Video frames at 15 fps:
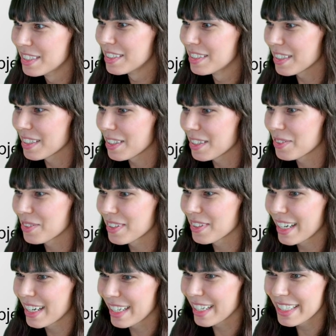So
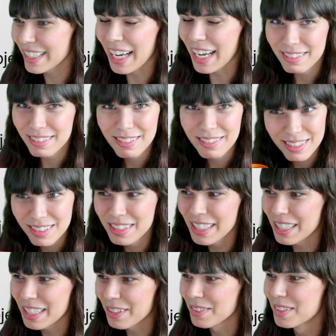yeah,
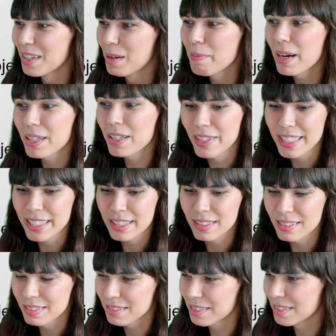
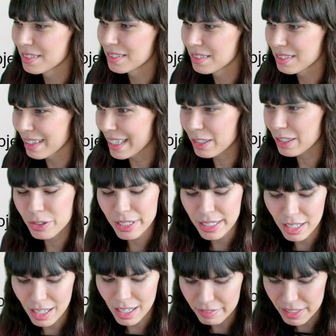moderation. I don't drink
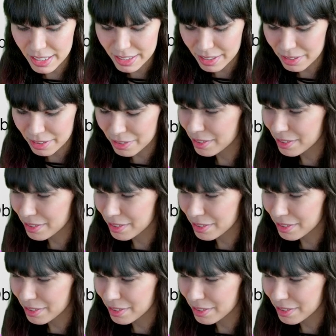coffee, so.